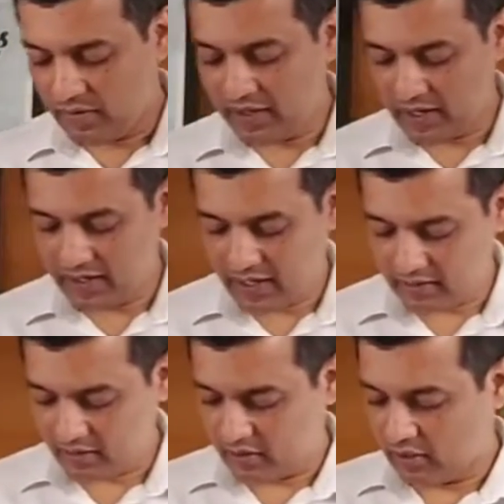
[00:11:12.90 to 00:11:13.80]
we read
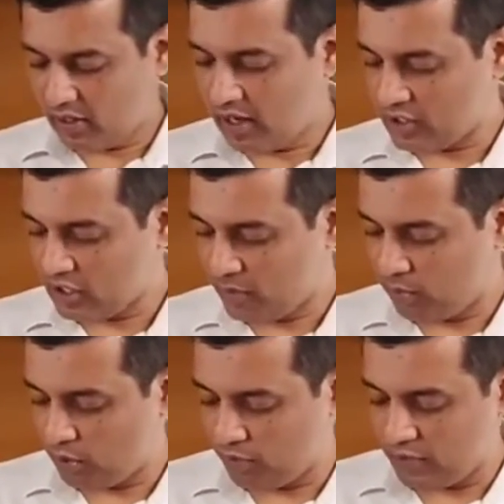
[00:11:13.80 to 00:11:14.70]
that the last
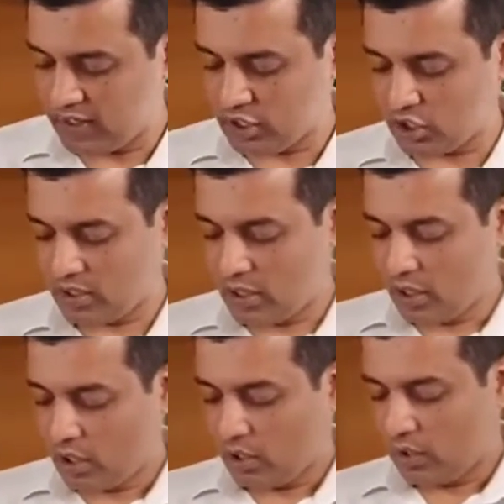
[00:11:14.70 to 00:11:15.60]
couple of weeks.
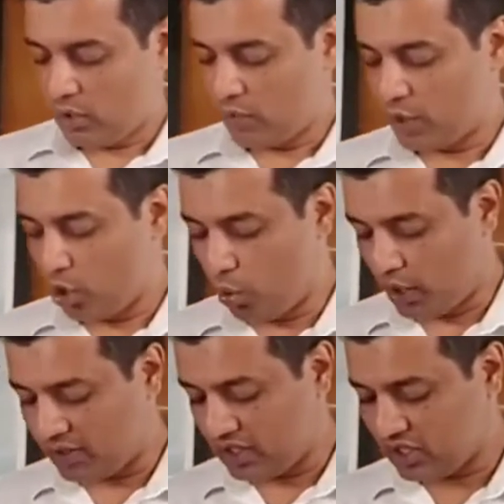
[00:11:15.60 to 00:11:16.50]
We know
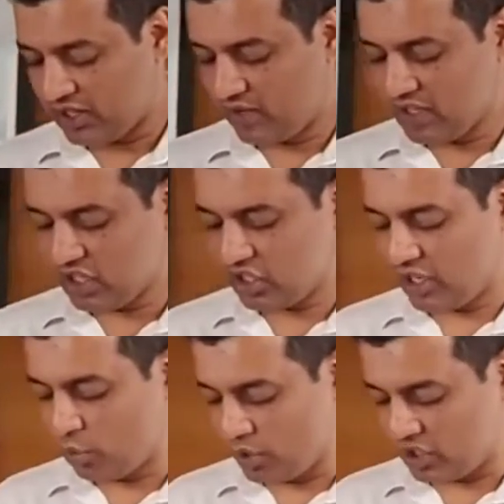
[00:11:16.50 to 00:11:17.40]
what they said. We'll just
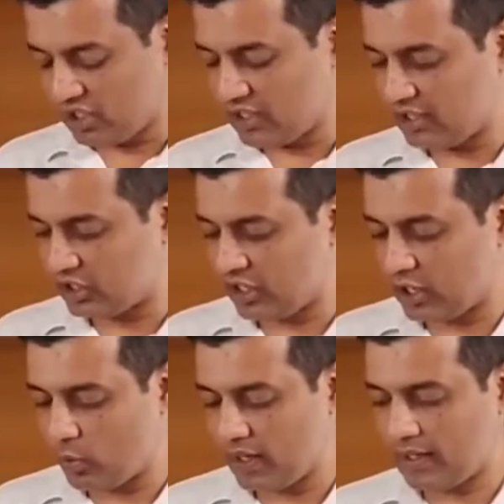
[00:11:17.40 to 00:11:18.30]
read verse
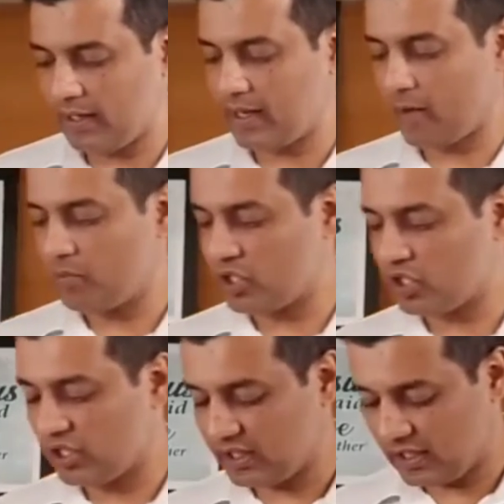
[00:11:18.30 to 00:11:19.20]
33 quickly.
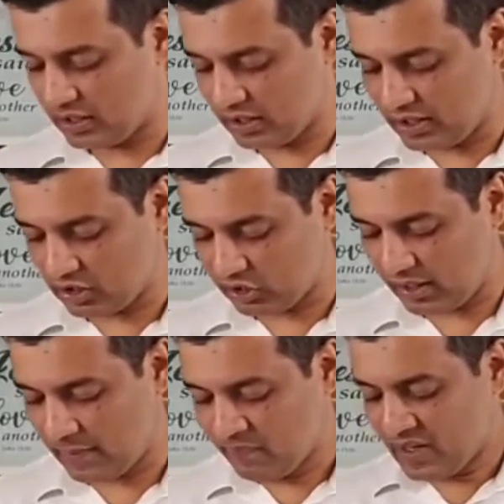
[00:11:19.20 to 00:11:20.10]
Numbers 13,
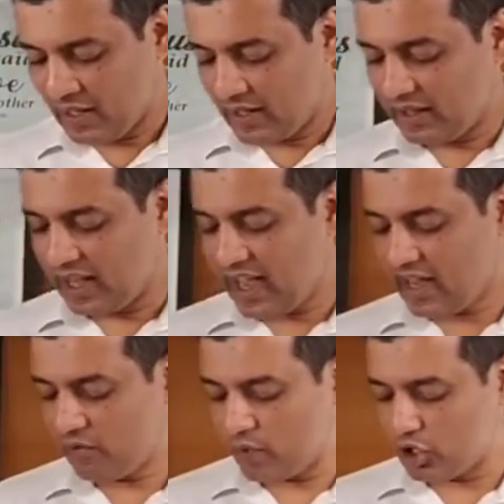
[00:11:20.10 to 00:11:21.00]
33.
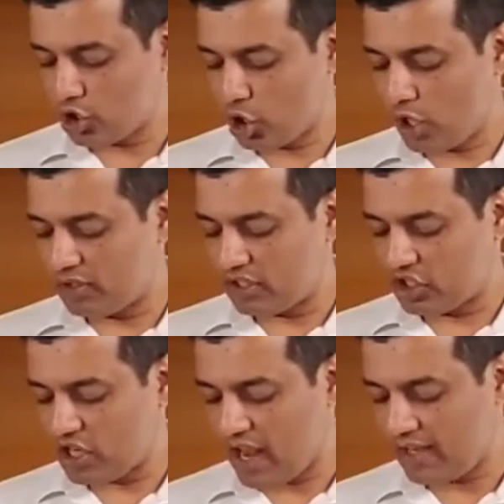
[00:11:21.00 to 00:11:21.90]
There we saw the
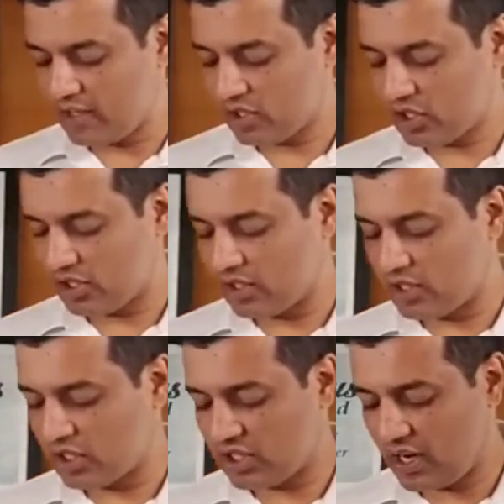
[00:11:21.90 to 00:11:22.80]
giants, the
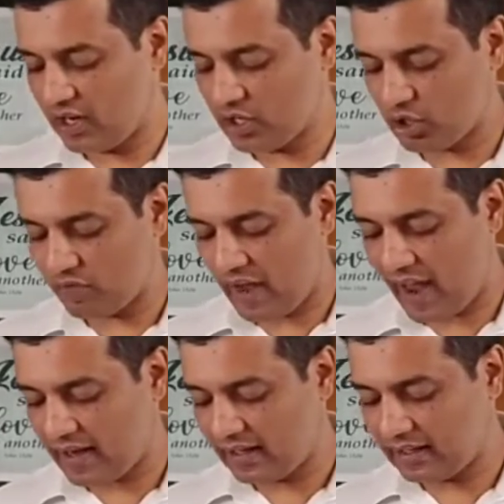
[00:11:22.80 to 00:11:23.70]
descendants of
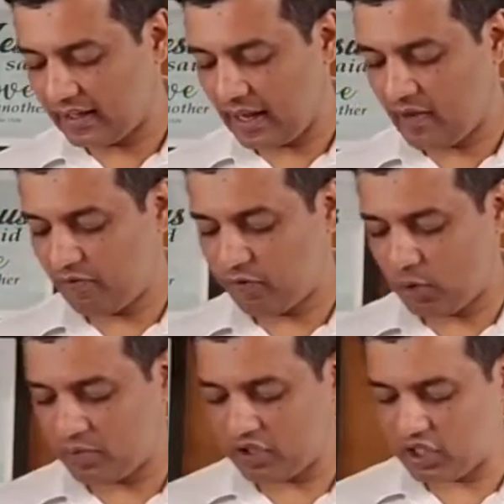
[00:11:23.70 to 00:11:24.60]
Anak came
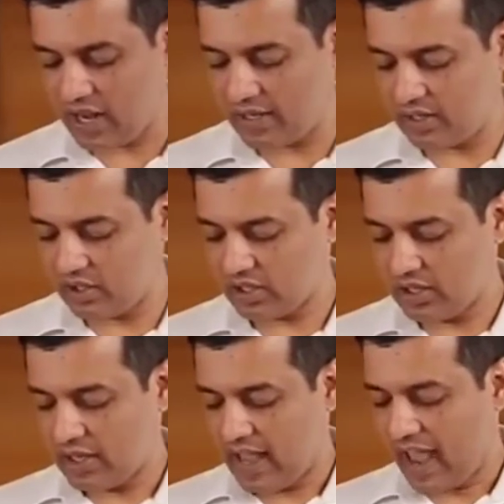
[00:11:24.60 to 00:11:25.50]
from the giants,
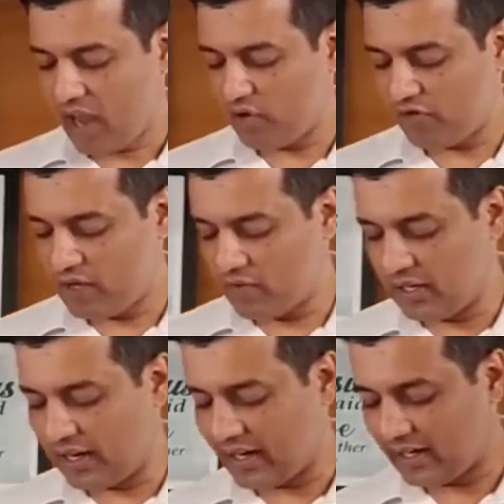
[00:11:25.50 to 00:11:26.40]
and we
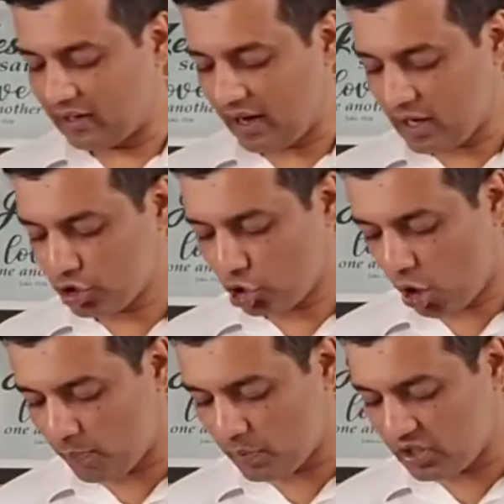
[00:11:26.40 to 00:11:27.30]
were like
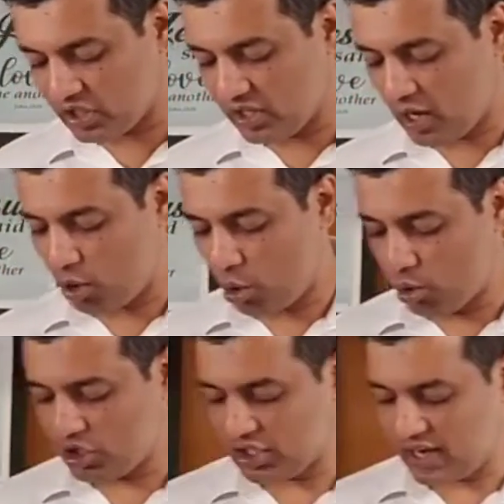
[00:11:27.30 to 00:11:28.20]
grasshoppers in our
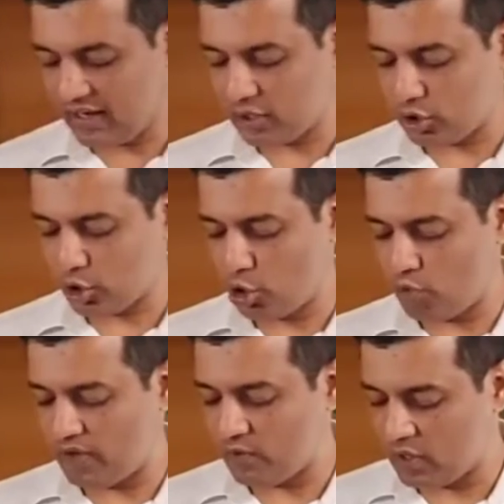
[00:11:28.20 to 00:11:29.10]
own sight, and
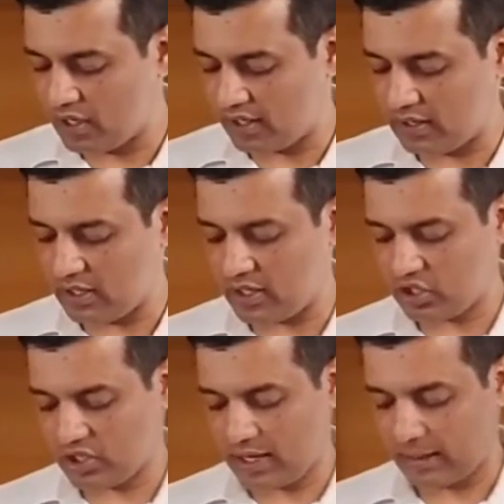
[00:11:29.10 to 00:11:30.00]
so we were in their
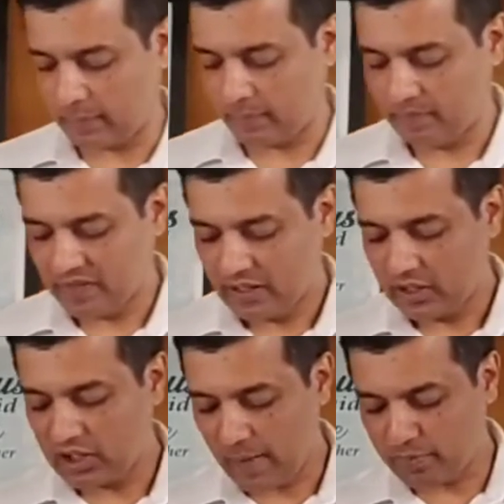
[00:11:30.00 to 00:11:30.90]
sight.
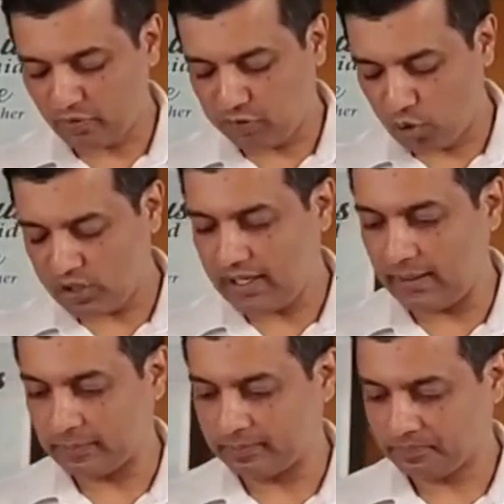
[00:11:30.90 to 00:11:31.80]
Chapter
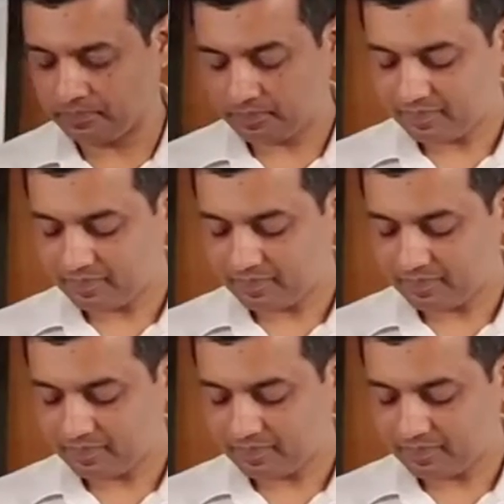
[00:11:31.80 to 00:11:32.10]
14.